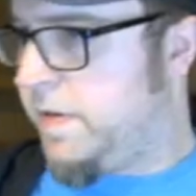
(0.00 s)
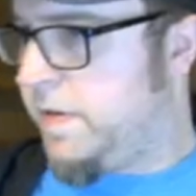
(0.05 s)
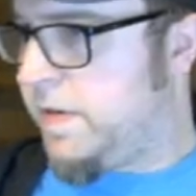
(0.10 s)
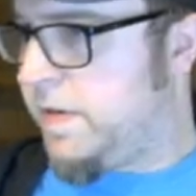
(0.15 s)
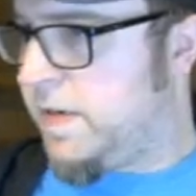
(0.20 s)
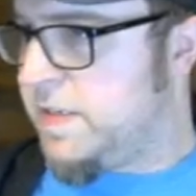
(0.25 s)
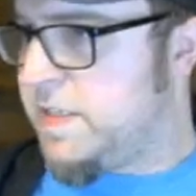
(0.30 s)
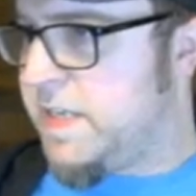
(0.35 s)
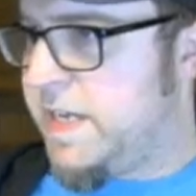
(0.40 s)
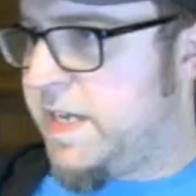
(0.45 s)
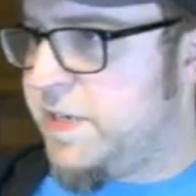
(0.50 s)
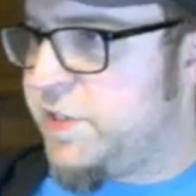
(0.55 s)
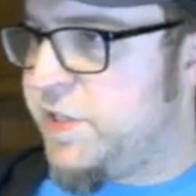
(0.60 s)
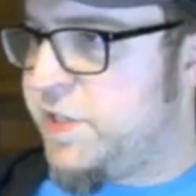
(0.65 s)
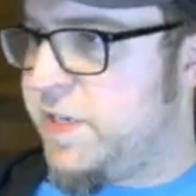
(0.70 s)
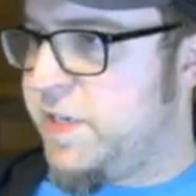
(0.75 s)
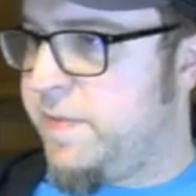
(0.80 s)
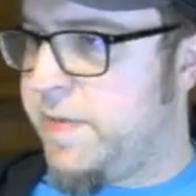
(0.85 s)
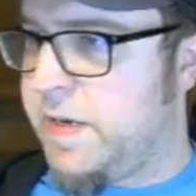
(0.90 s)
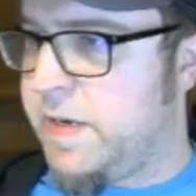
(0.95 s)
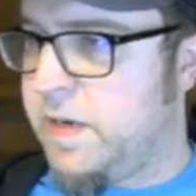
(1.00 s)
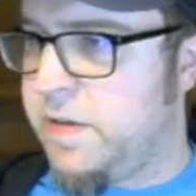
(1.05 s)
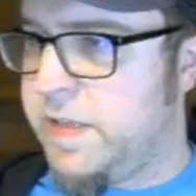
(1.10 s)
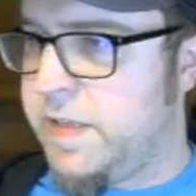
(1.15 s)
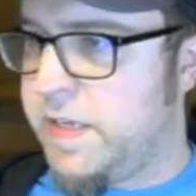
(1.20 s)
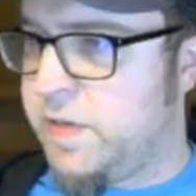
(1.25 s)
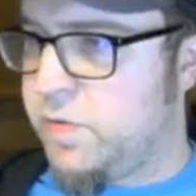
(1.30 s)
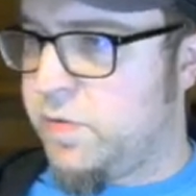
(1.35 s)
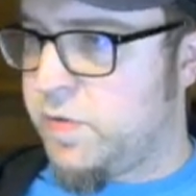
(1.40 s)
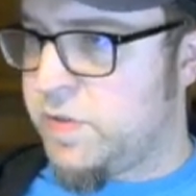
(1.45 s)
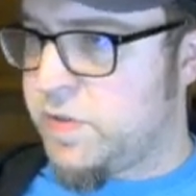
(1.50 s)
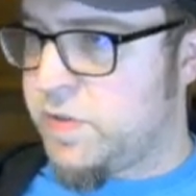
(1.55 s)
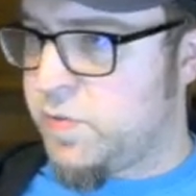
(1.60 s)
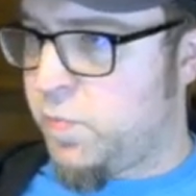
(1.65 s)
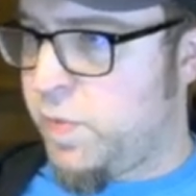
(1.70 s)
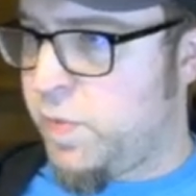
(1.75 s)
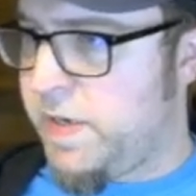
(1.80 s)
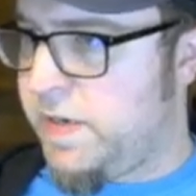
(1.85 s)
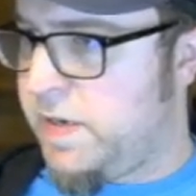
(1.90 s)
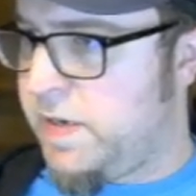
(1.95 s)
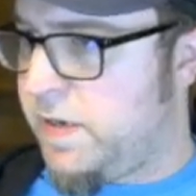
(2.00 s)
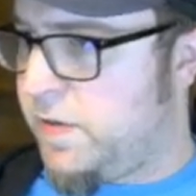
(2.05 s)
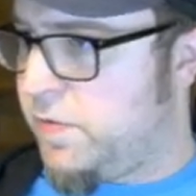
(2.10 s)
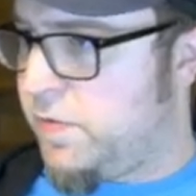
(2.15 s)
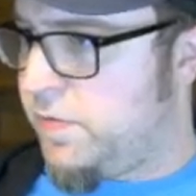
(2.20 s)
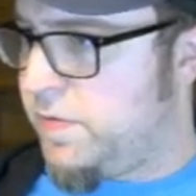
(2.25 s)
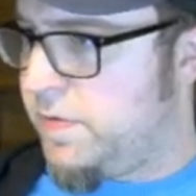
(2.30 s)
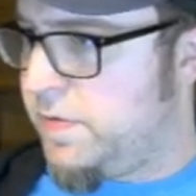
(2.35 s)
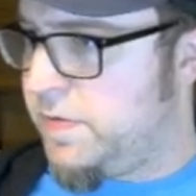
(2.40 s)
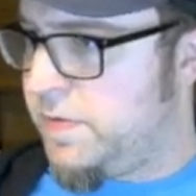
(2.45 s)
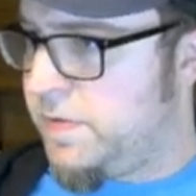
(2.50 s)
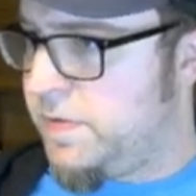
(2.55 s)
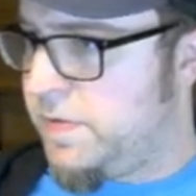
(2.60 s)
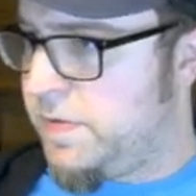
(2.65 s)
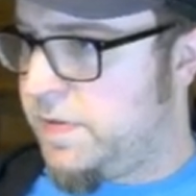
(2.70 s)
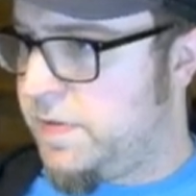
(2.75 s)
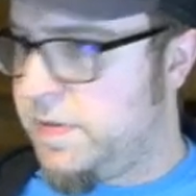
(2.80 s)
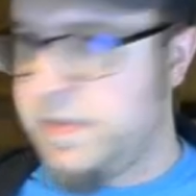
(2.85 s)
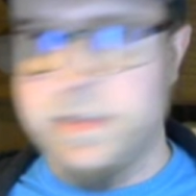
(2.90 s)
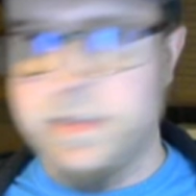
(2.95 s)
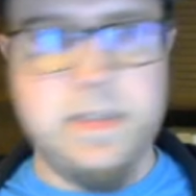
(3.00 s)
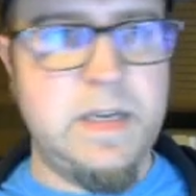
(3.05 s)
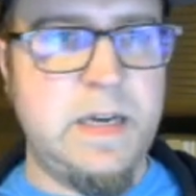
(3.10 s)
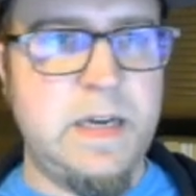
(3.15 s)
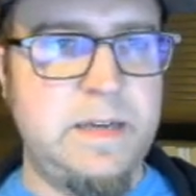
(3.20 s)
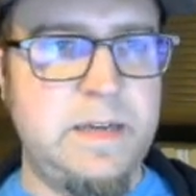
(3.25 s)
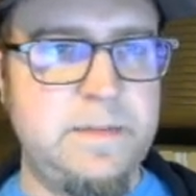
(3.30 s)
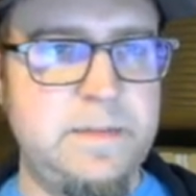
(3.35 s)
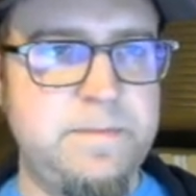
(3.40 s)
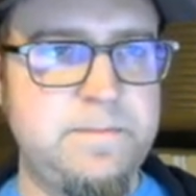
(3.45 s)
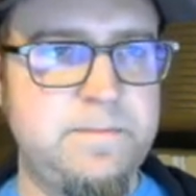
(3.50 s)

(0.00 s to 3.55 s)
const HTML equals window dot.